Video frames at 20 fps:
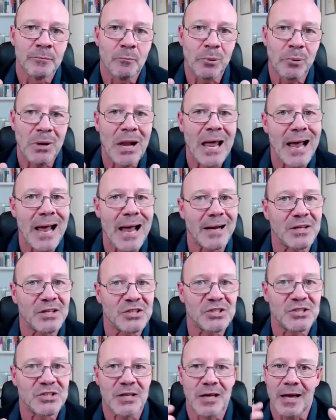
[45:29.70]

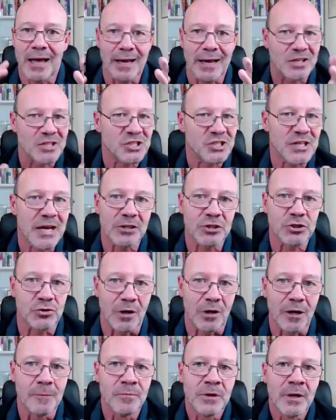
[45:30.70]
plaques,
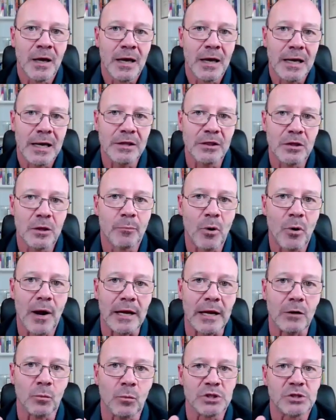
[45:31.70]
etc., in the
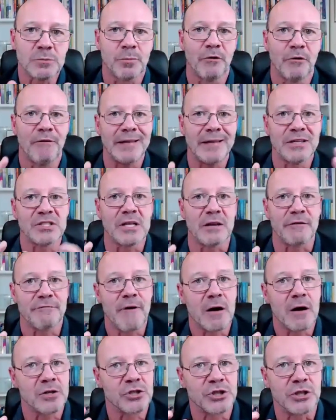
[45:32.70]
brain, which prevents it
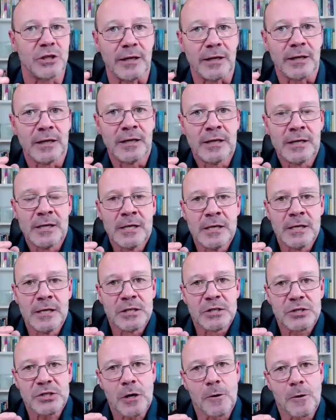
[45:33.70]
functioning.
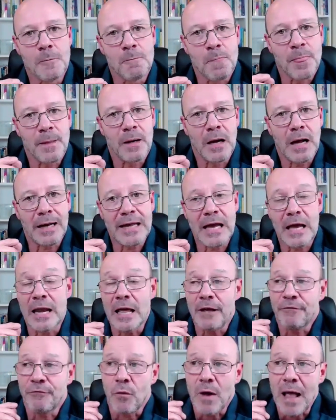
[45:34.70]
So again,
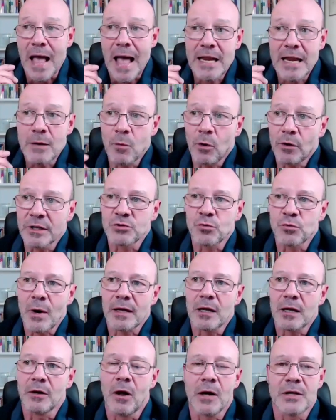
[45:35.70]
if anyone is
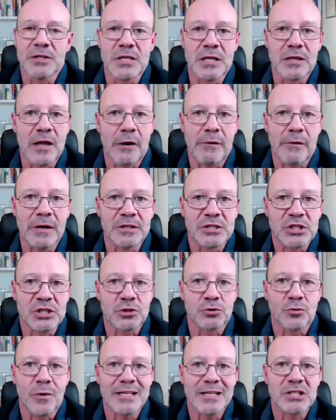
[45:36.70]
recognizing they're in
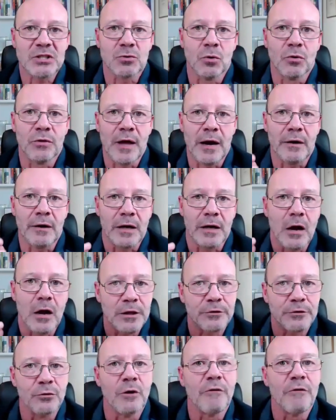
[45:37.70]
stress or they're
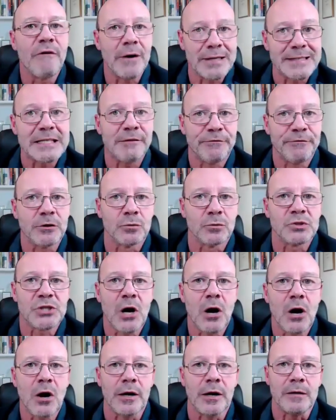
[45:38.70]
going through a very difficult
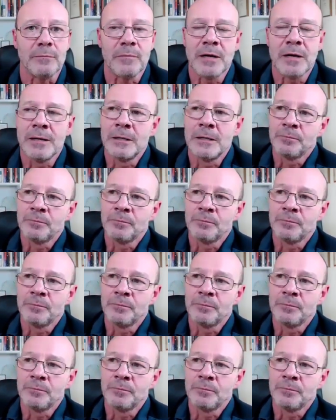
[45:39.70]
time,